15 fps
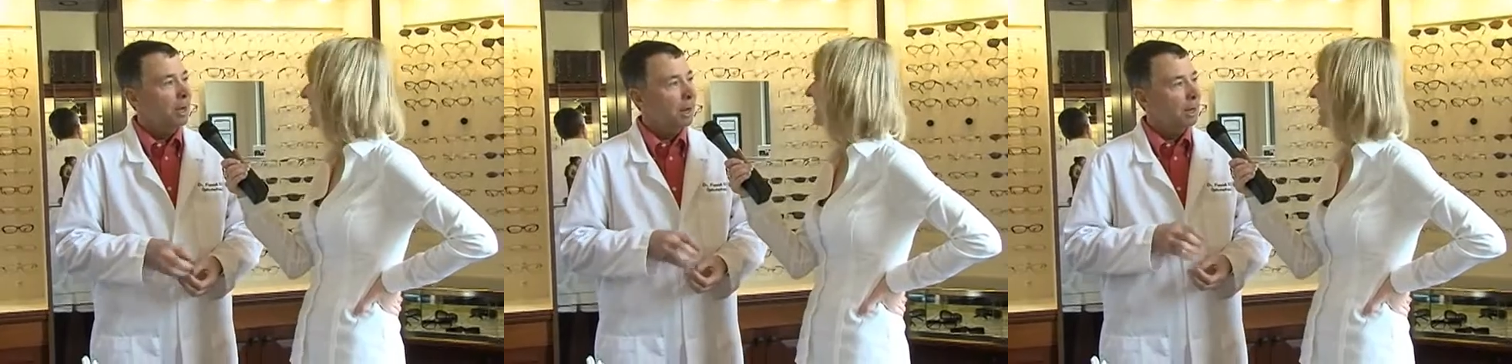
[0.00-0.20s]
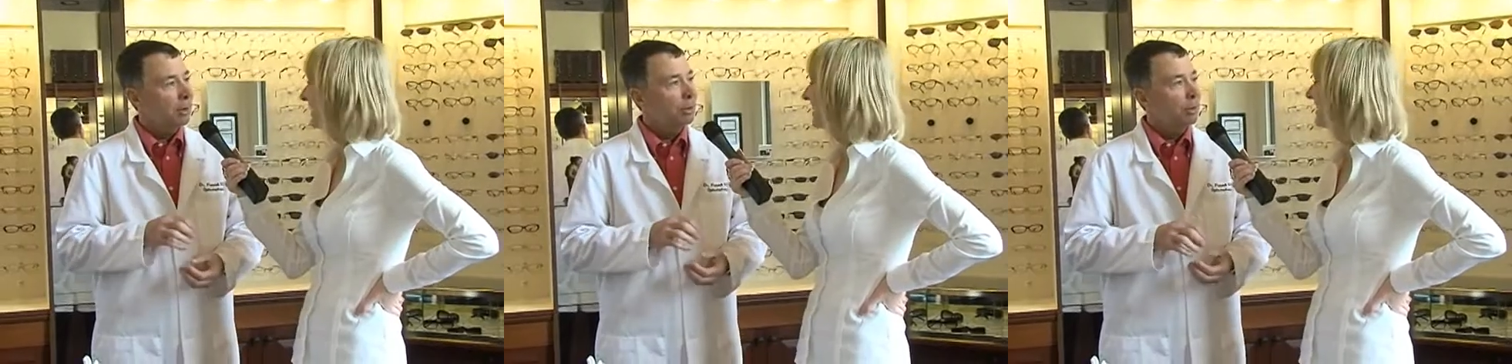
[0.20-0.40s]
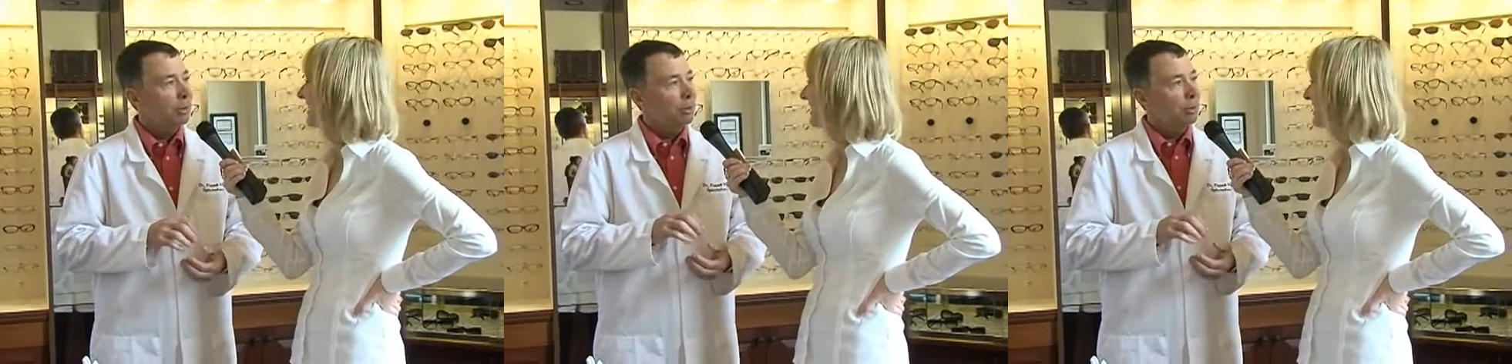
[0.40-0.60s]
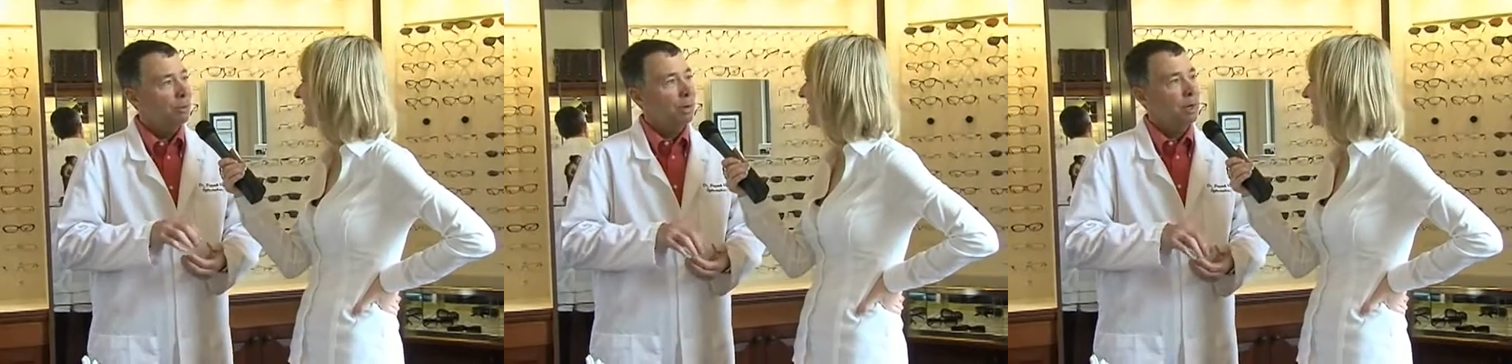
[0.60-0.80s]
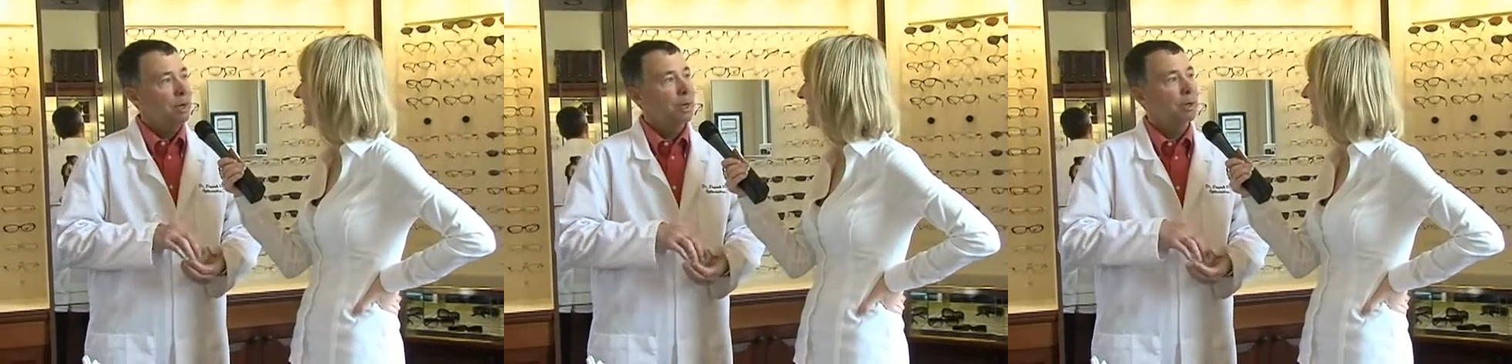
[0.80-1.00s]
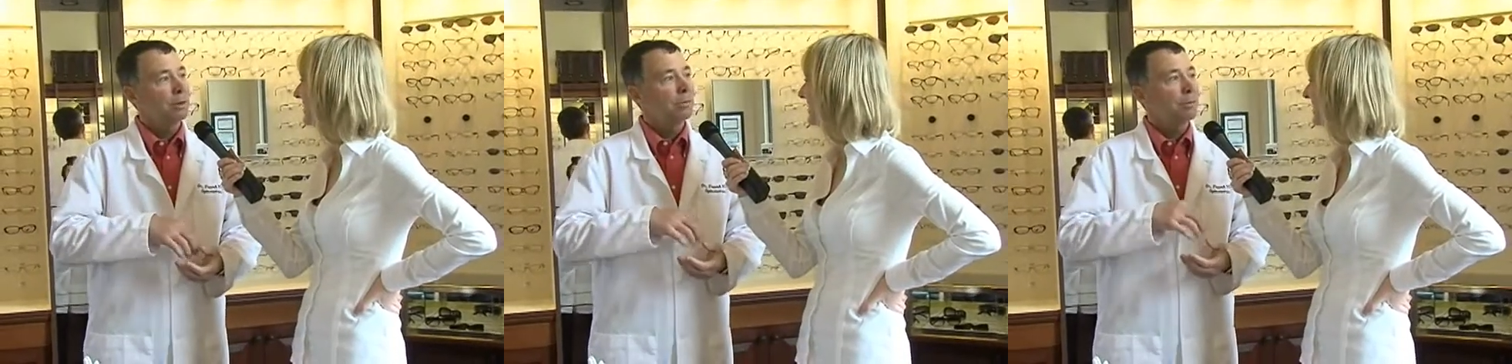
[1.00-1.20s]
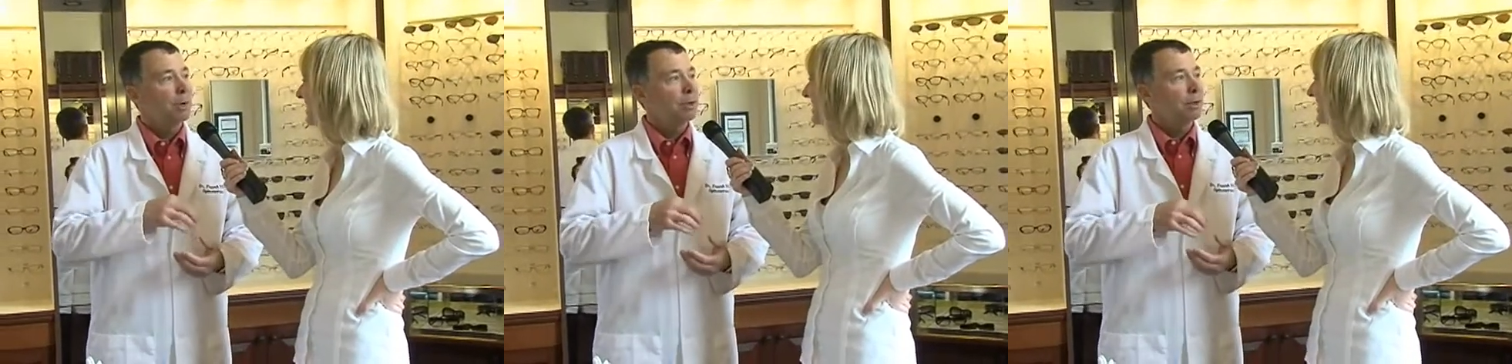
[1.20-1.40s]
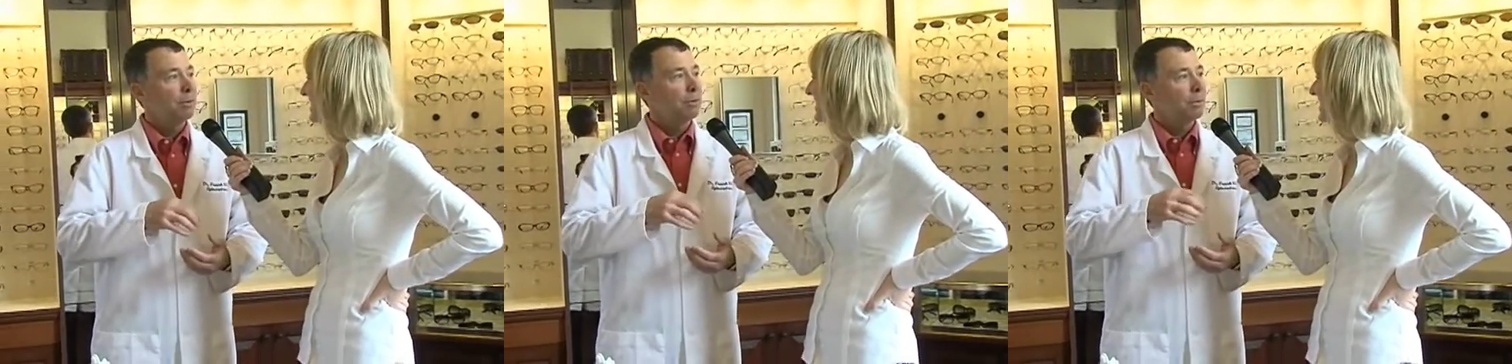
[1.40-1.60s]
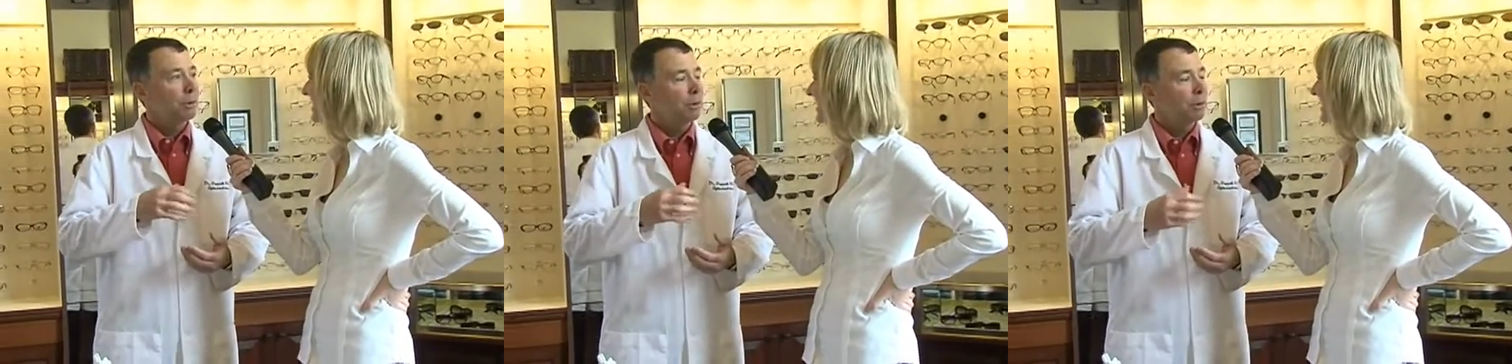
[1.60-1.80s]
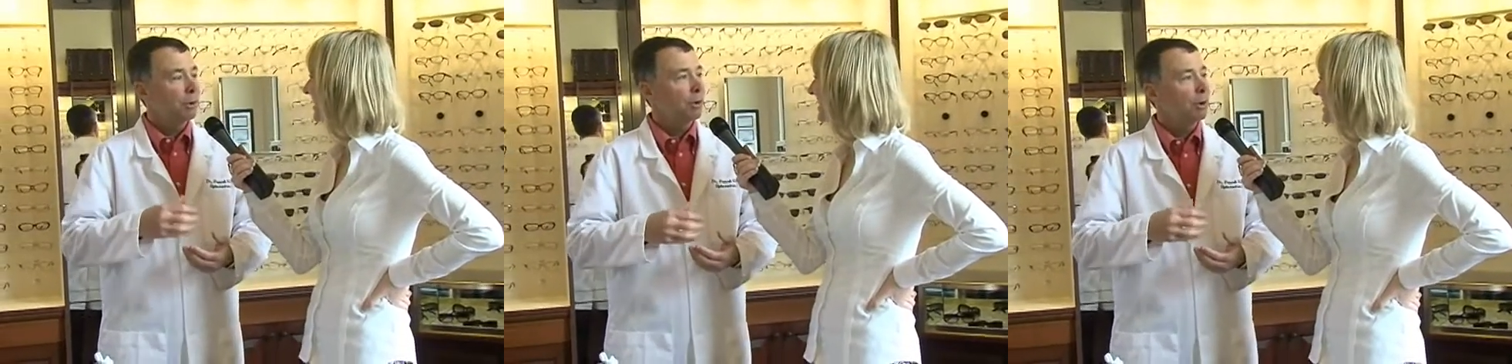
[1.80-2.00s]
And you want to get as much of the
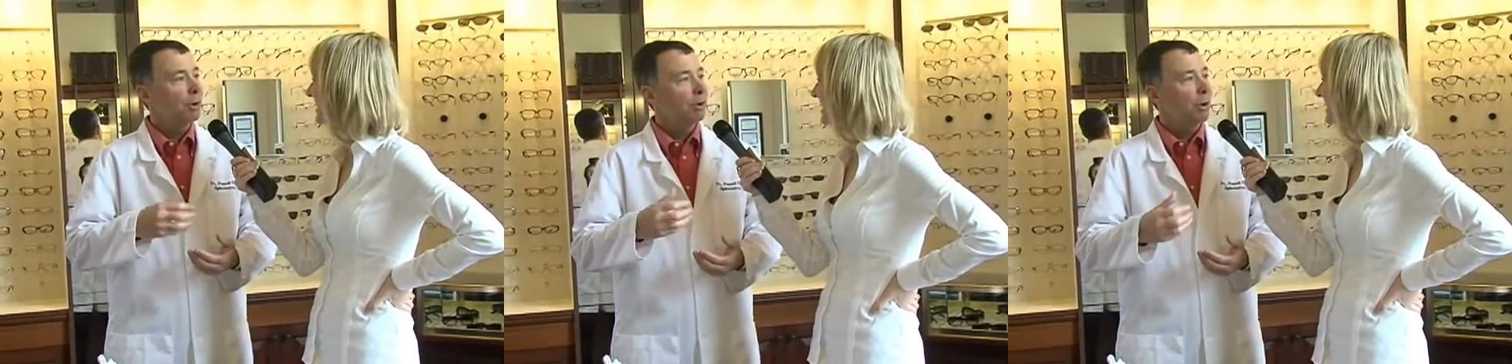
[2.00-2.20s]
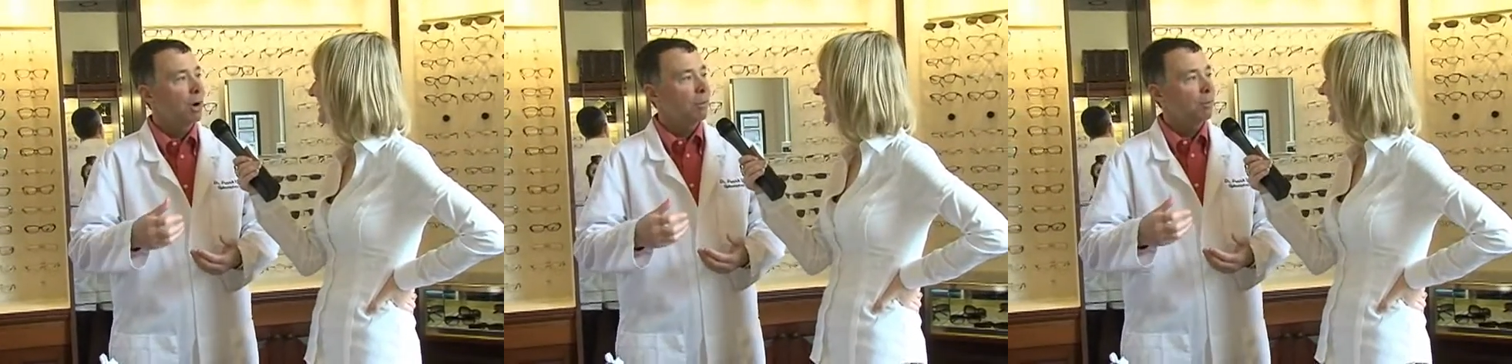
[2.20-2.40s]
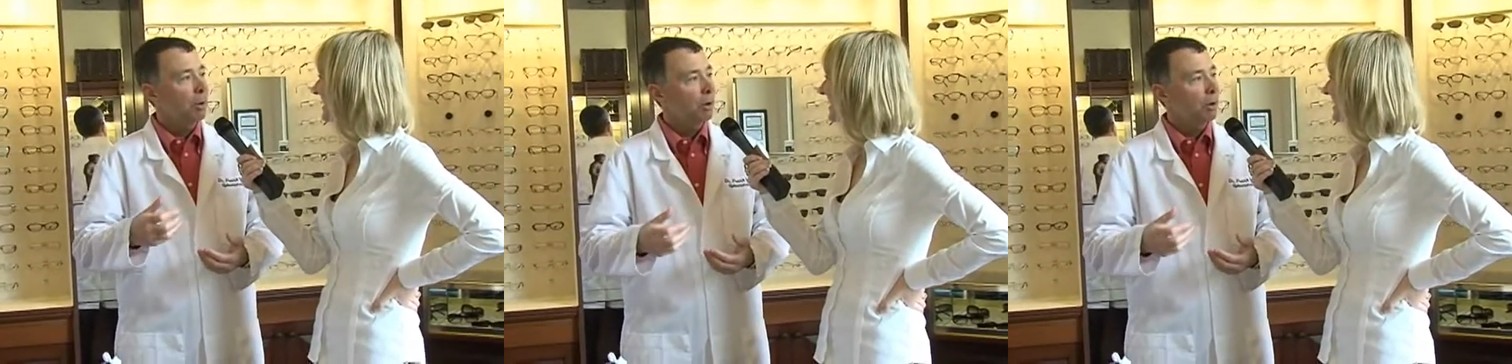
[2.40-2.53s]
dirt and grime